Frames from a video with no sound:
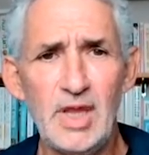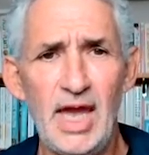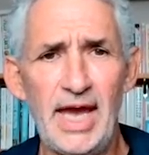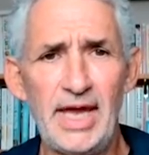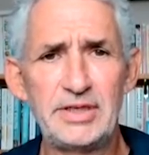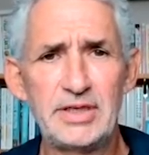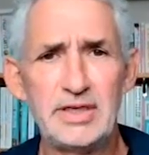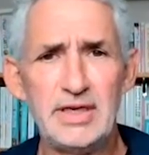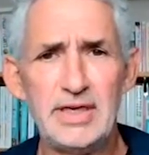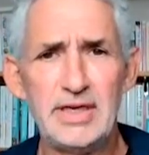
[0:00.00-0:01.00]
And
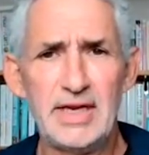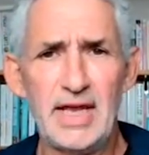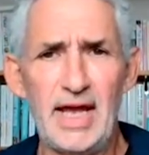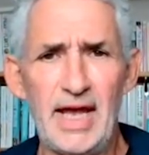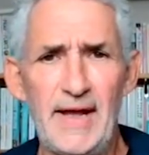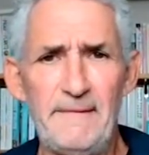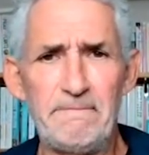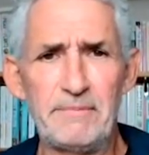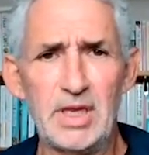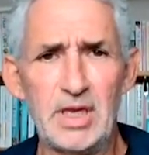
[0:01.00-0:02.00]

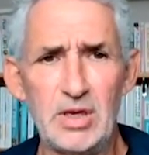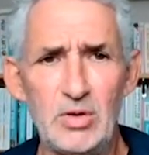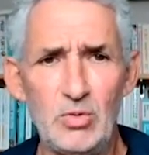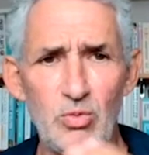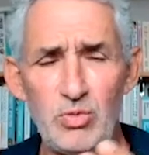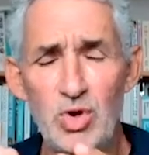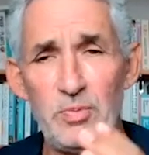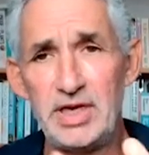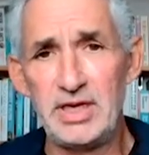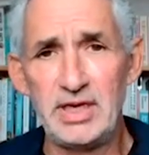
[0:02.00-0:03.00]
um, we will
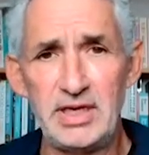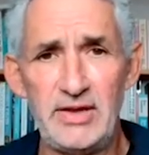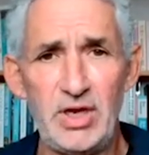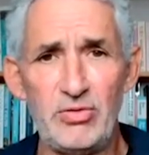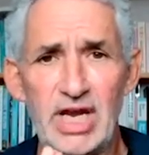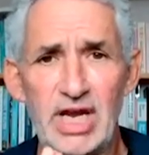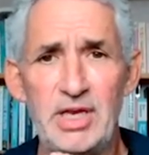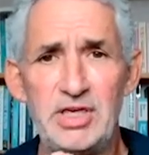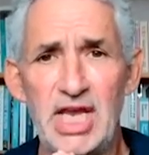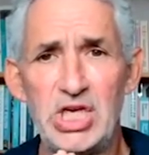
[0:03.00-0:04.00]
be giving you
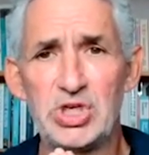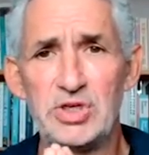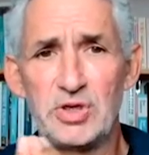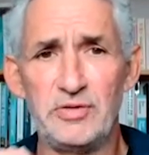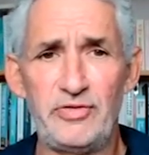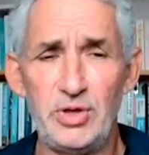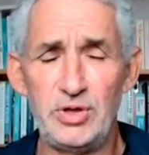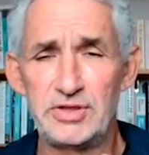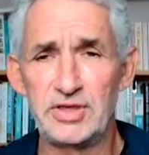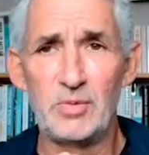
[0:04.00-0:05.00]
recommendations on
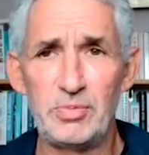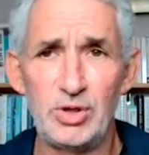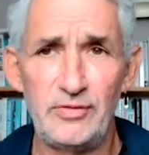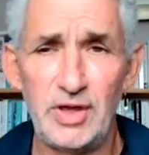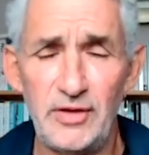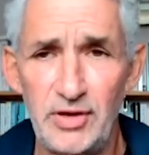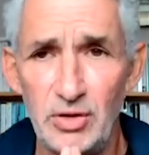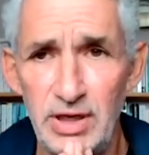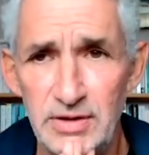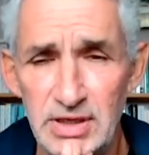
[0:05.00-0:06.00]
foods that help you if, if
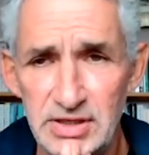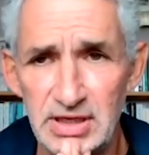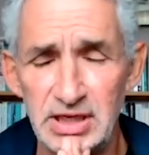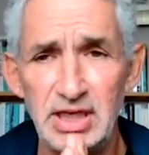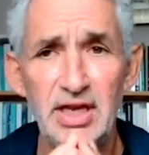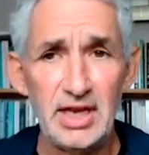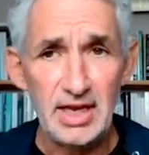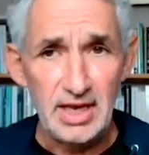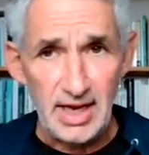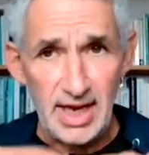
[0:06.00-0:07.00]
you're in this study.
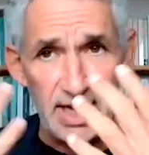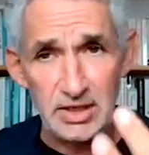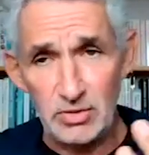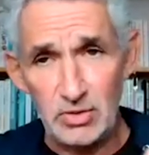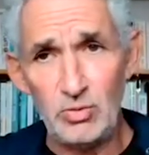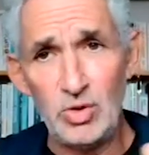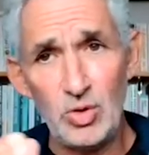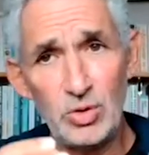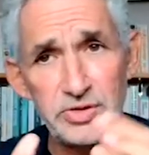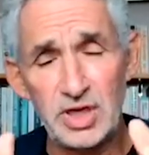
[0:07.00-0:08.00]
And we're
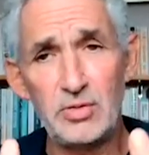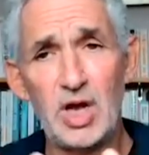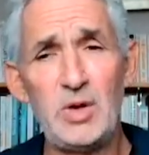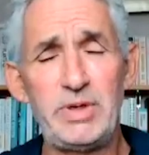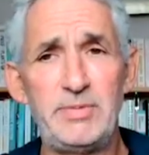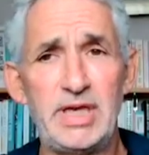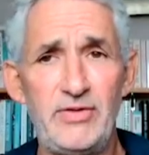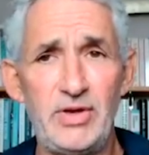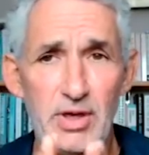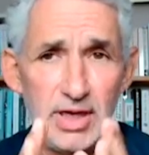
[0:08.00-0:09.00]
also hoping to be
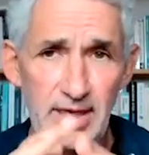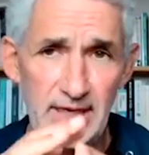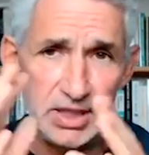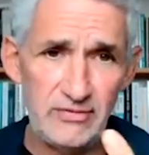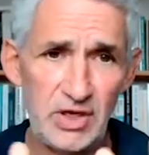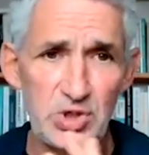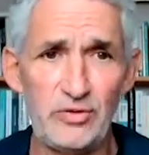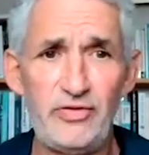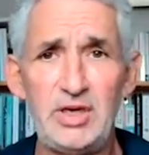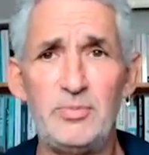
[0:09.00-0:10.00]
giving you individual
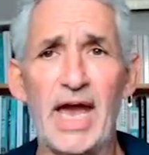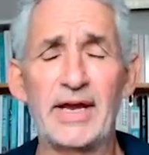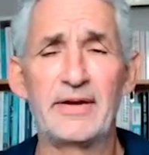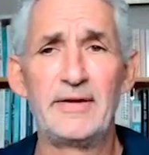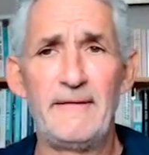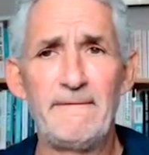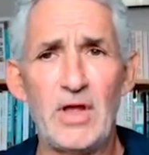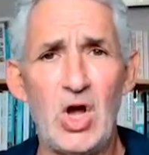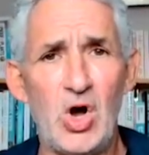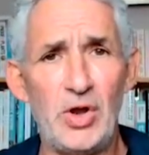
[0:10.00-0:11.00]
feedback
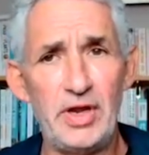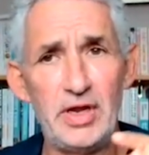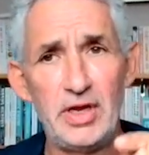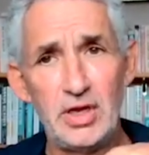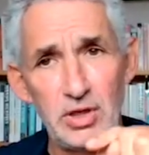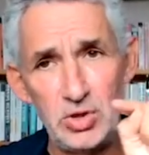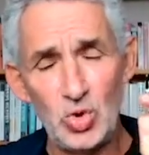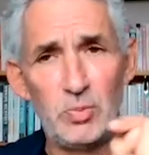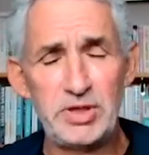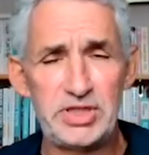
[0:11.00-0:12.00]
on
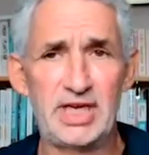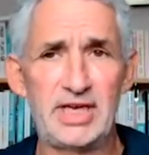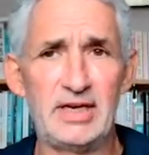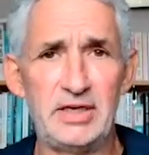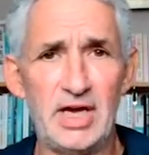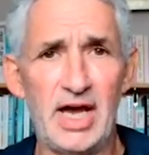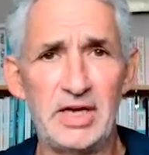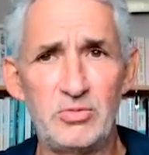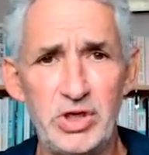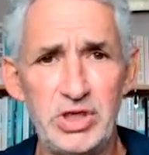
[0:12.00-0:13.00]
your particular
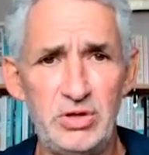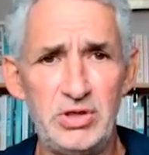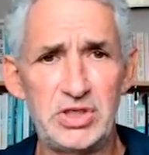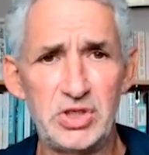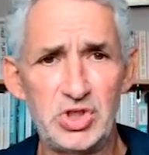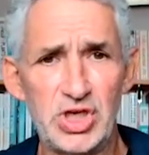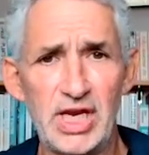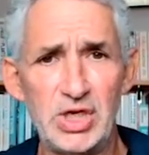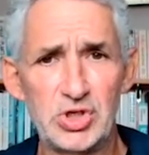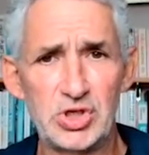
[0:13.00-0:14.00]
diet and what you need to
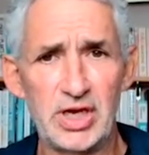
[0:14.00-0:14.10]
change